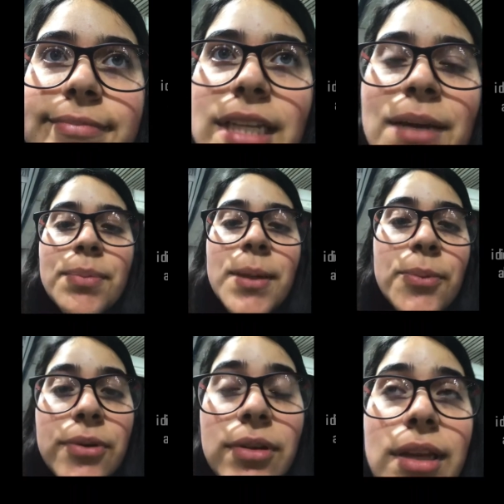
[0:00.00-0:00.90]
And
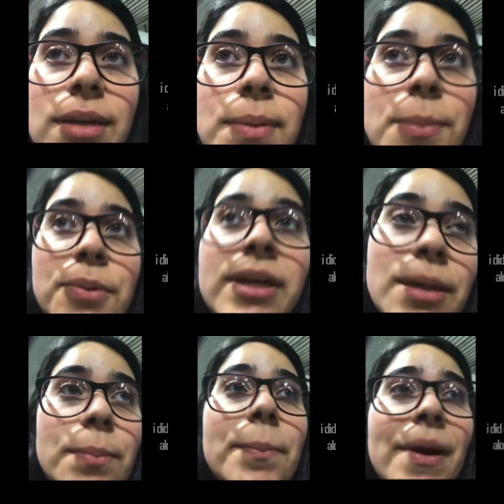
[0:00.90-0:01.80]
people, like, people keep
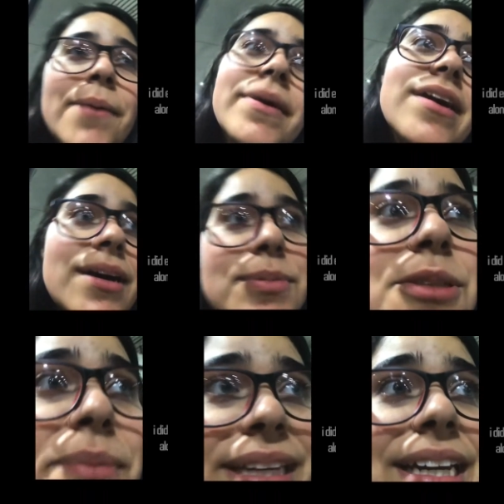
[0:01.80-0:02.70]
coming up to
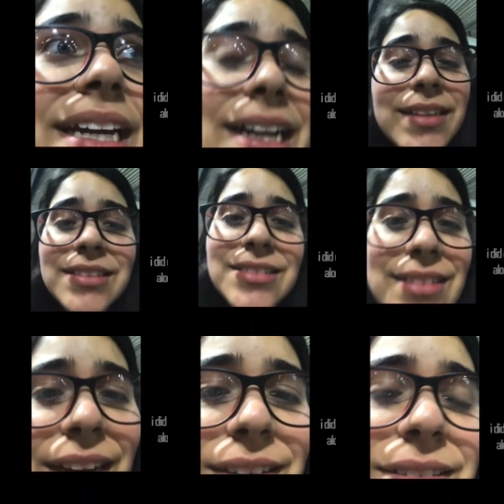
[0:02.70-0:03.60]
me, and I just,
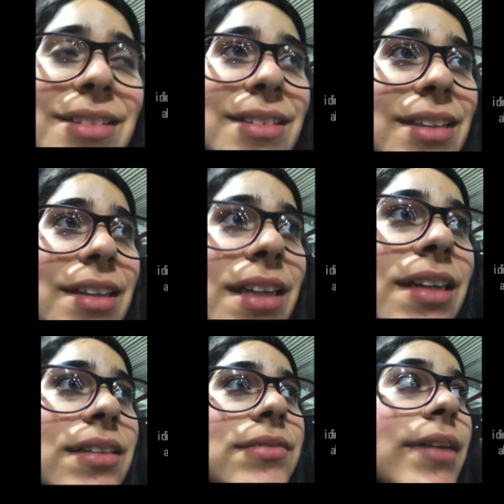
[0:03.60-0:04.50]

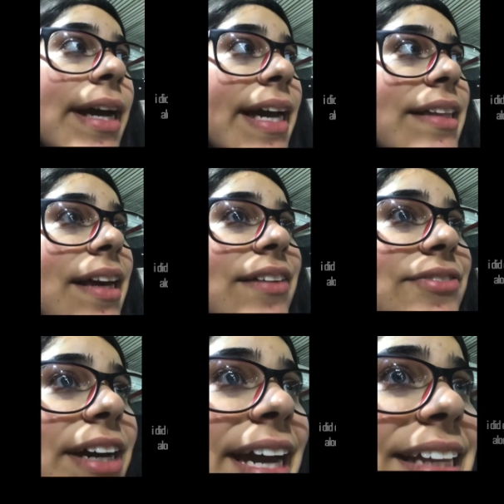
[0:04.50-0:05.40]
I hate life,
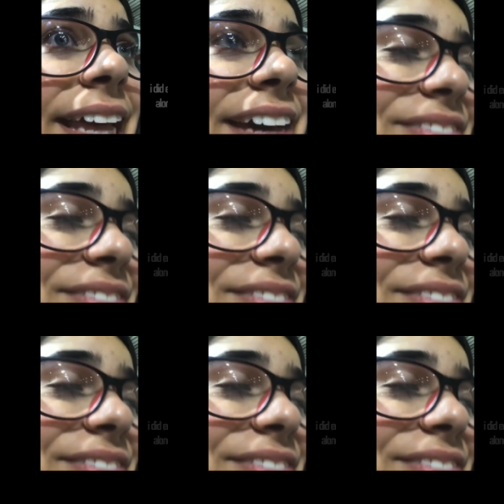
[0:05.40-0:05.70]
I hate life,